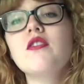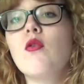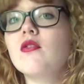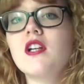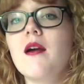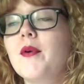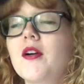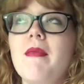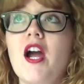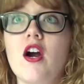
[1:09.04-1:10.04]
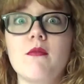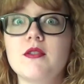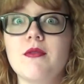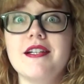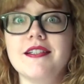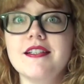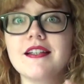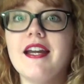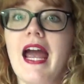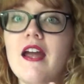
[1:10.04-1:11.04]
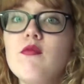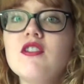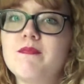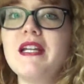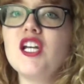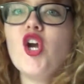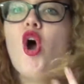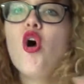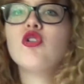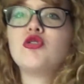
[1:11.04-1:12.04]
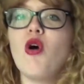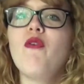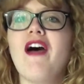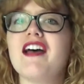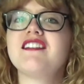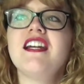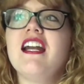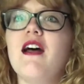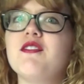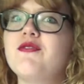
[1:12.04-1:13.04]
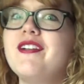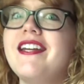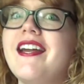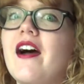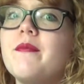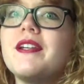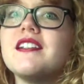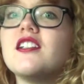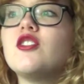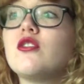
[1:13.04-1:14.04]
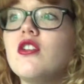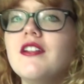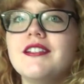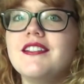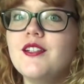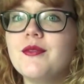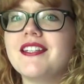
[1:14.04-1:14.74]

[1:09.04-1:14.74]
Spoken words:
the whole entire book, my heart was racing. Like, it was beating so fast and I was freaking out because I just couldn't deal with